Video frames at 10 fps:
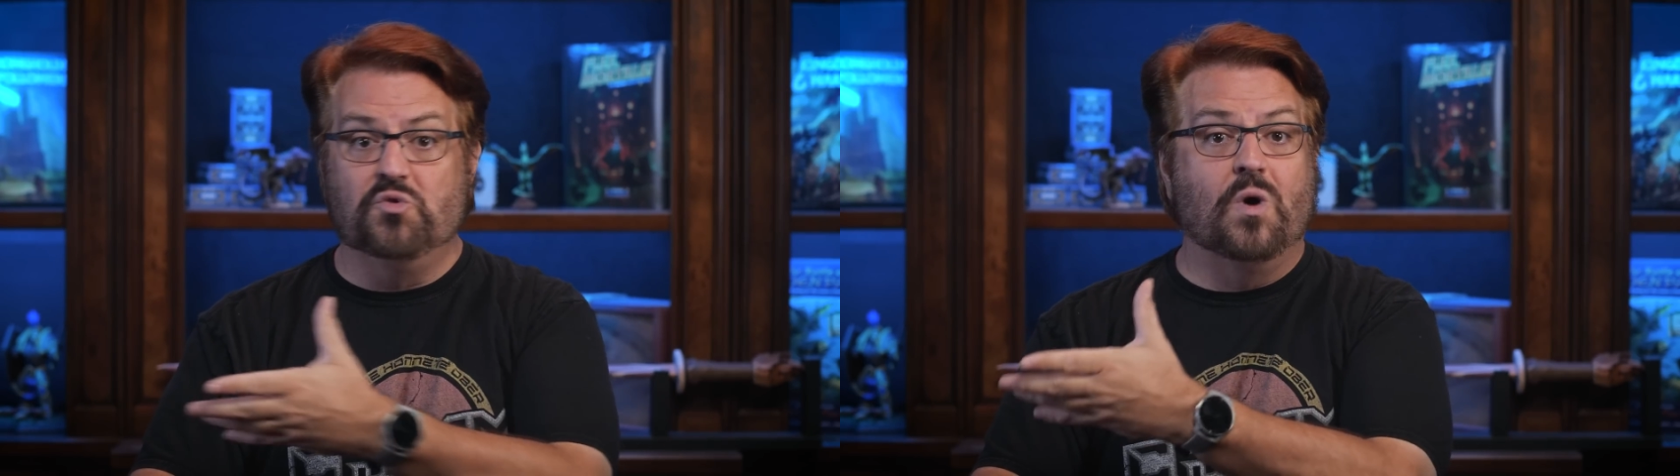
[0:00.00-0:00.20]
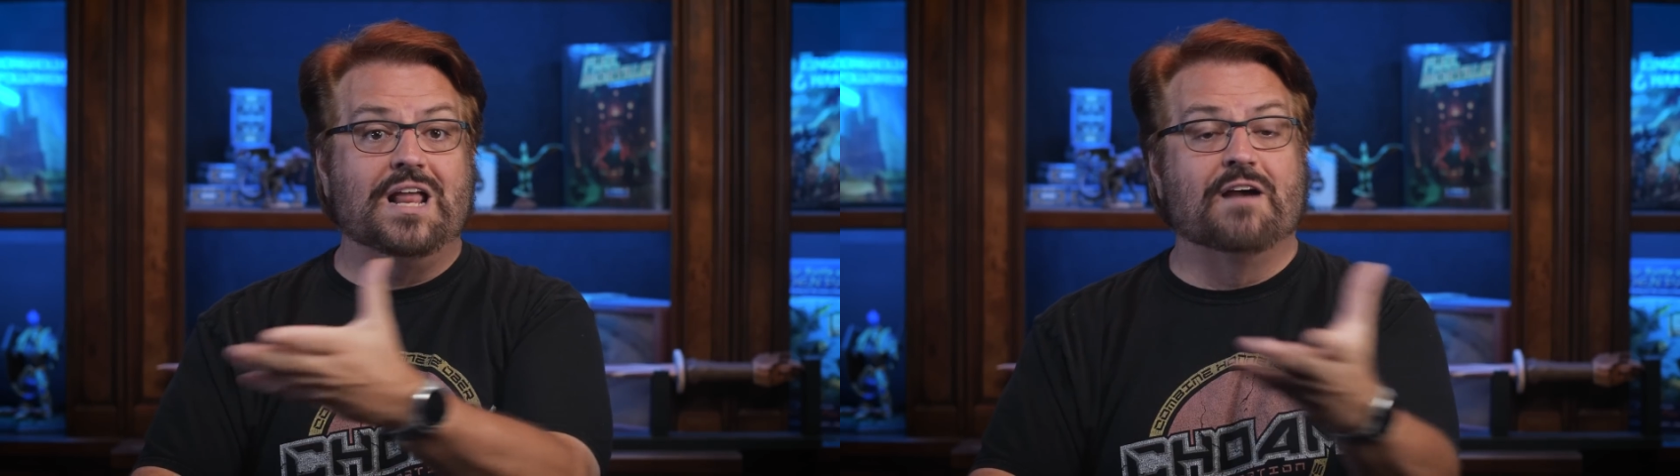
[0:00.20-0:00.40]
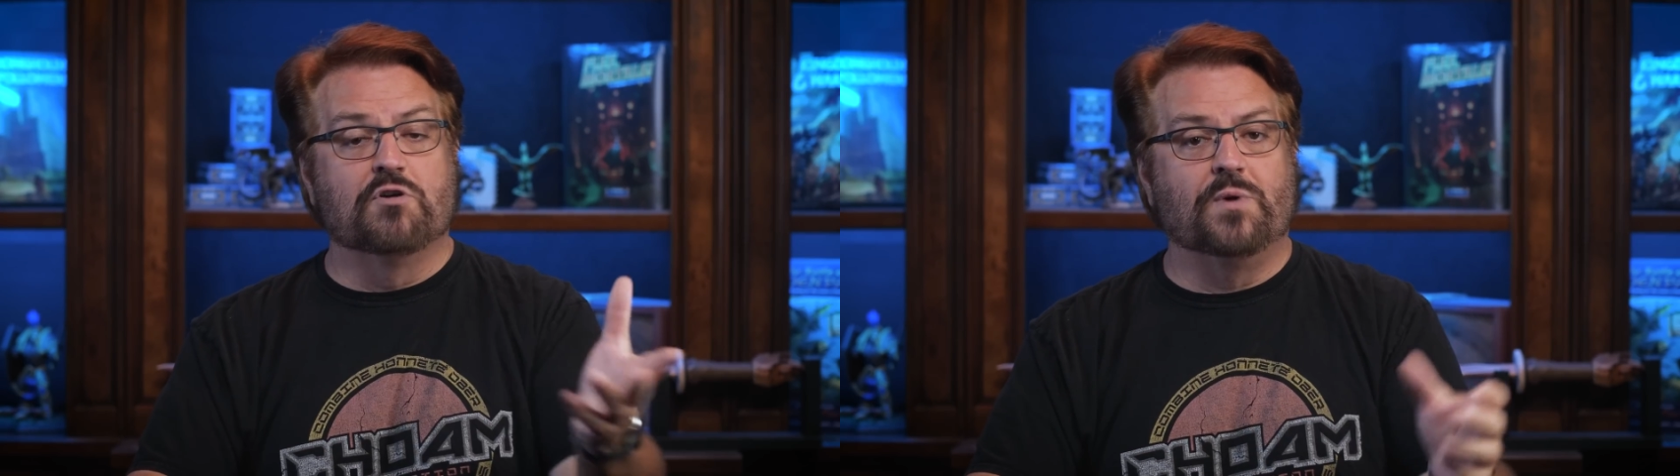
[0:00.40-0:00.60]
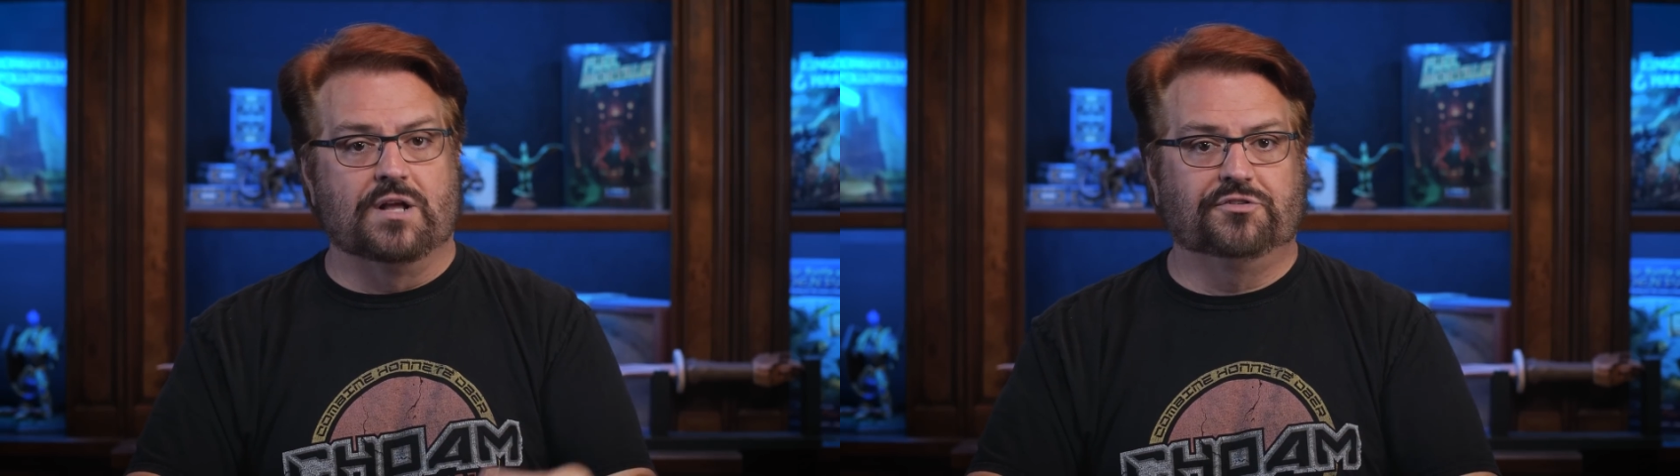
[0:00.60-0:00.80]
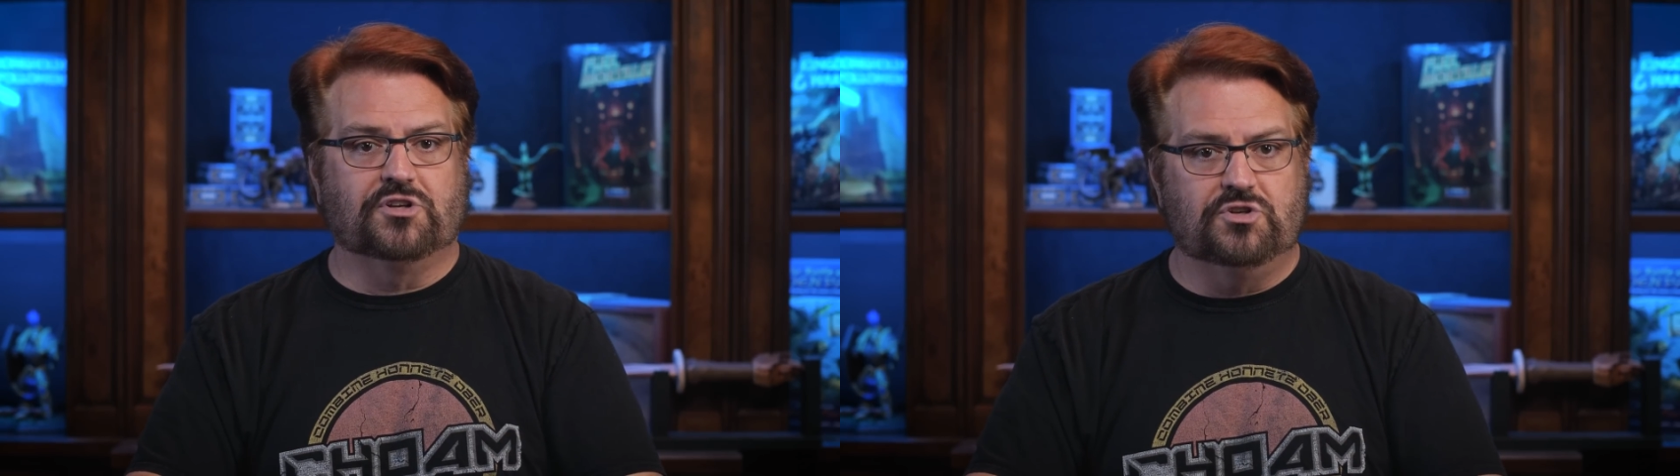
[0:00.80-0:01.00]
to what everyone
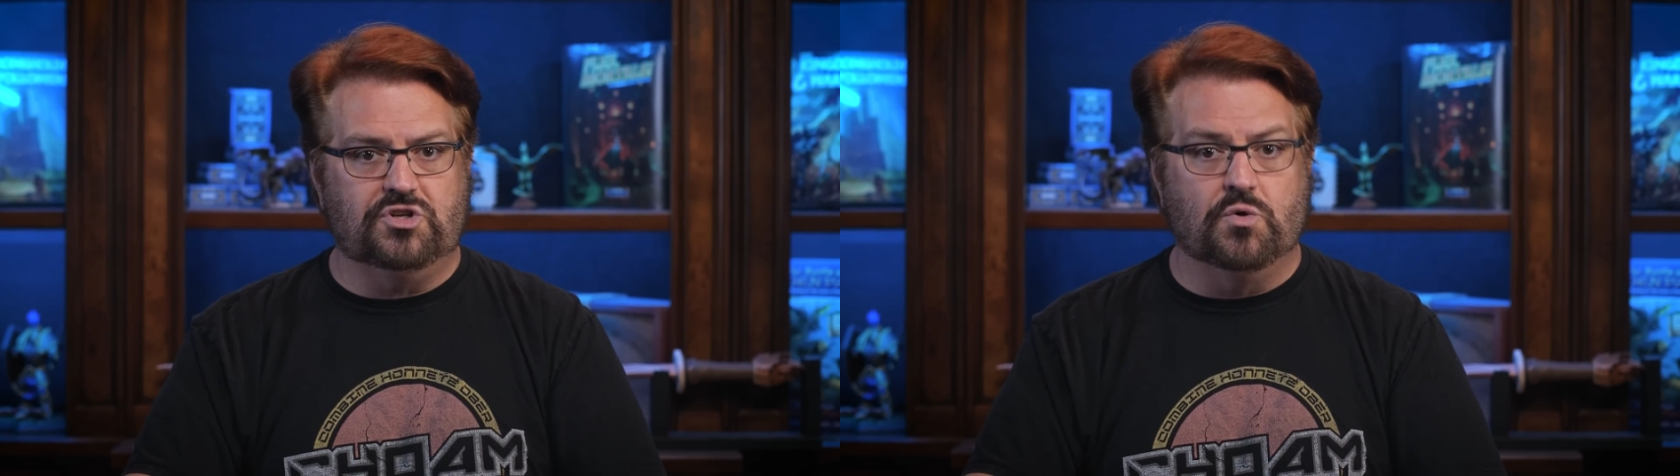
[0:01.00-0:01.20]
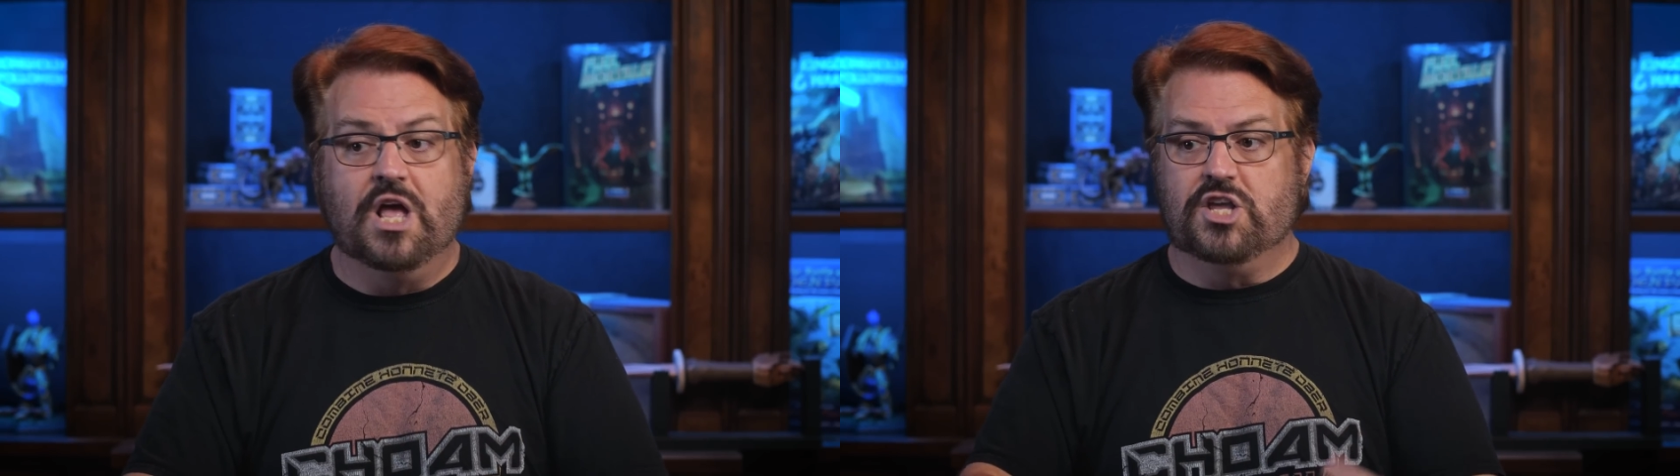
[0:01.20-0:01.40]
else can do.